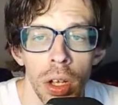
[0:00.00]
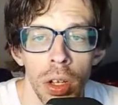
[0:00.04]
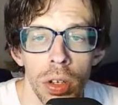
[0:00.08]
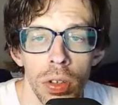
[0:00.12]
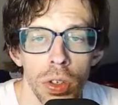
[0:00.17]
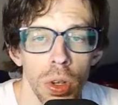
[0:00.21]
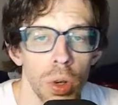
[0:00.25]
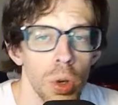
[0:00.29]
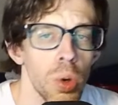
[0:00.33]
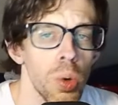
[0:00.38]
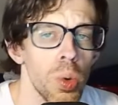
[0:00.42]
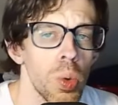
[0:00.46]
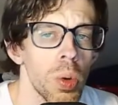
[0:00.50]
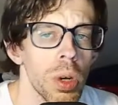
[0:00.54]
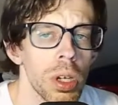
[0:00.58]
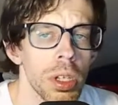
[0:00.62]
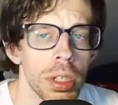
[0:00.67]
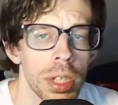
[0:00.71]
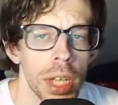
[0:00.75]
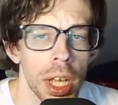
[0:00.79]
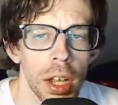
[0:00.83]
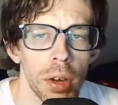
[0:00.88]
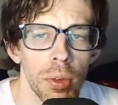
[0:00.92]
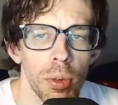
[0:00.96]
So who
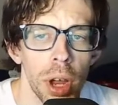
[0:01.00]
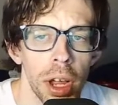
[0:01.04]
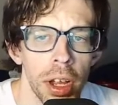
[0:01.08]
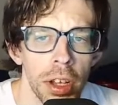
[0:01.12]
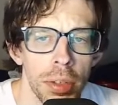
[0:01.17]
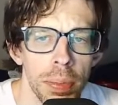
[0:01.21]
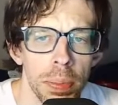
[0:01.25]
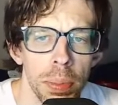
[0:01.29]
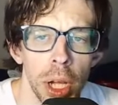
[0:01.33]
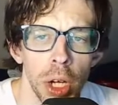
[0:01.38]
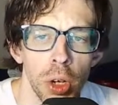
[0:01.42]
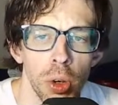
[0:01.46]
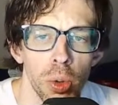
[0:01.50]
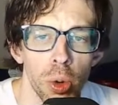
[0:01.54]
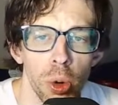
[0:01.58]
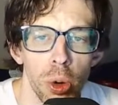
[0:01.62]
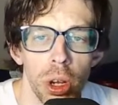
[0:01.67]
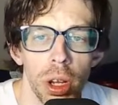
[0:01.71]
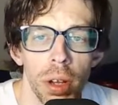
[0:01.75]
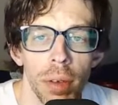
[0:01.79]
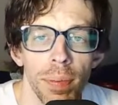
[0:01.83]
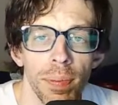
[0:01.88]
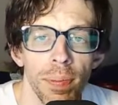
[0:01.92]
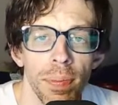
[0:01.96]
was Ken Rex
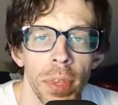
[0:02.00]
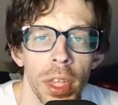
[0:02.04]
McElroy?